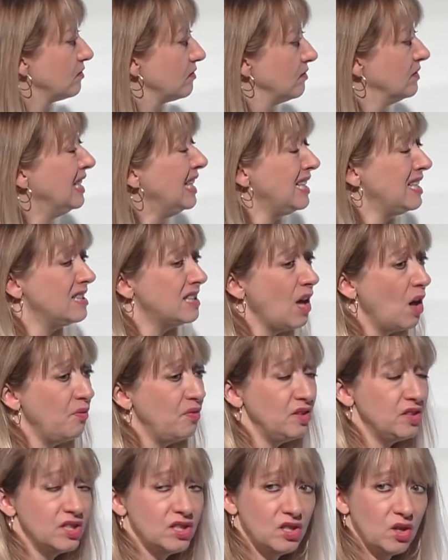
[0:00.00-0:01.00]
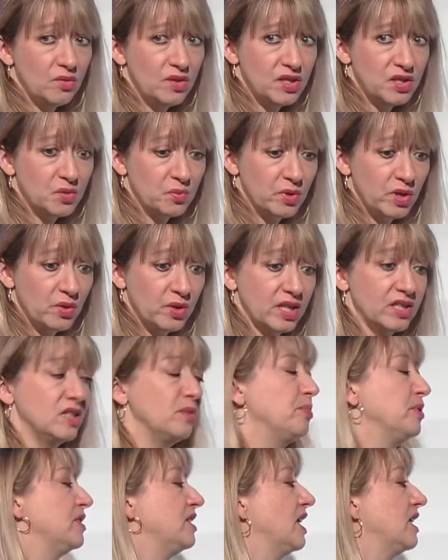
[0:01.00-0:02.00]
And it's helpful to know this when you get to
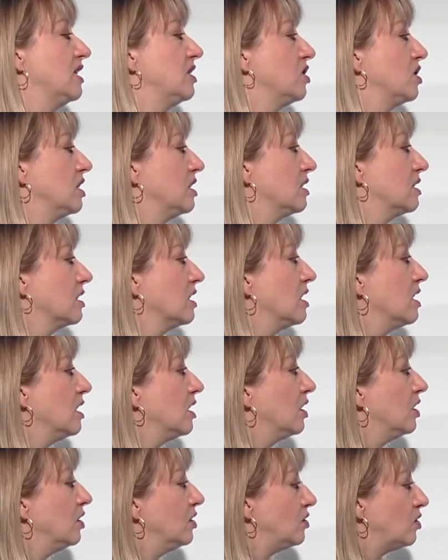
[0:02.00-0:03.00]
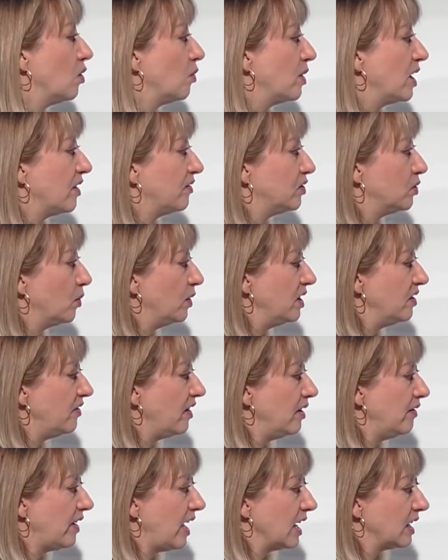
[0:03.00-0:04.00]
percentages. So we have
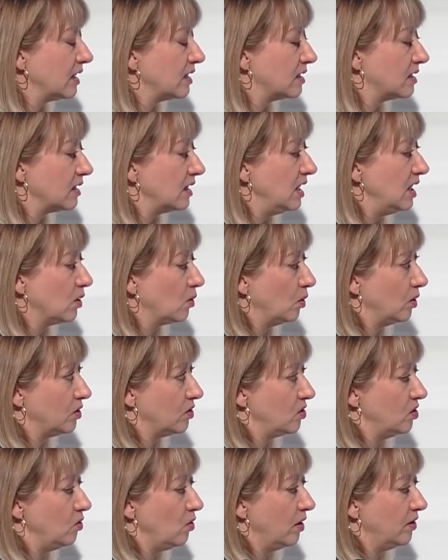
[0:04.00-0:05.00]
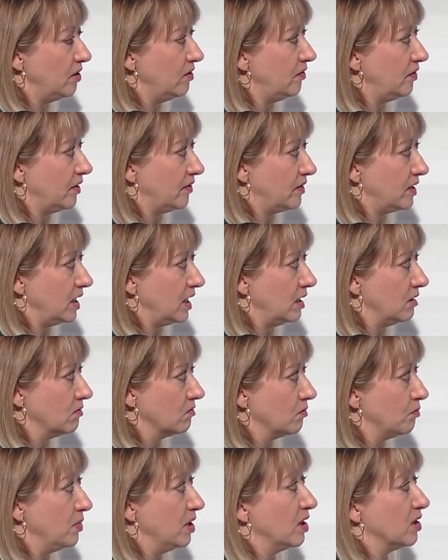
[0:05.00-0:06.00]
25x equals 250
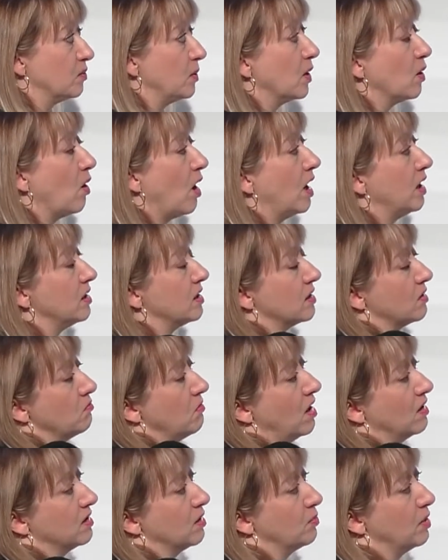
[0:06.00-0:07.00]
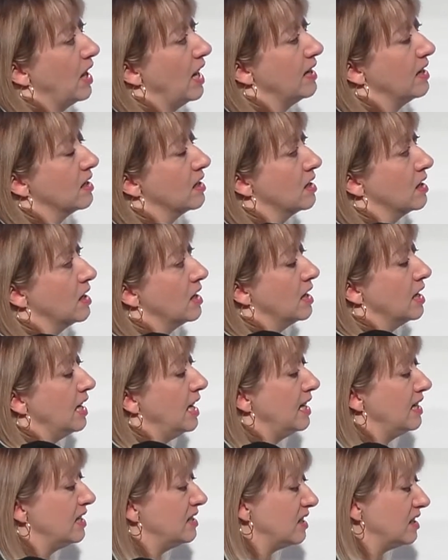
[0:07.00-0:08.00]
because we cross-multiplied.
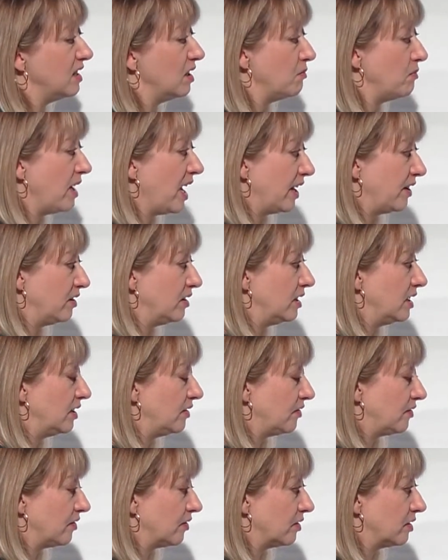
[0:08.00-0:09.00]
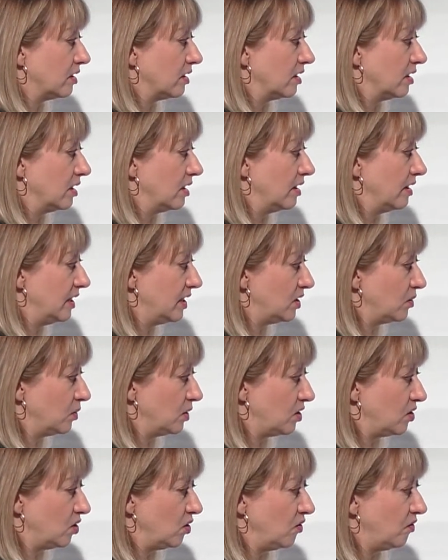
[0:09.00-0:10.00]
And it doesn't matter if this
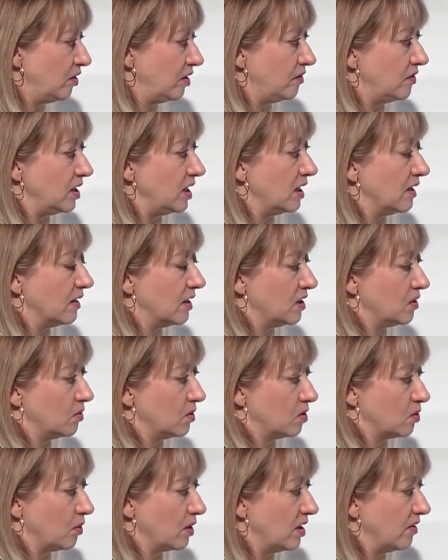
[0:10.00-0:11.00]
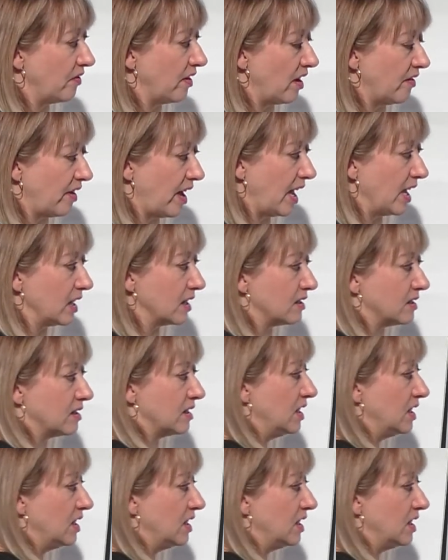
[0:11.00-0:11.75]
was 250 and this was 25x.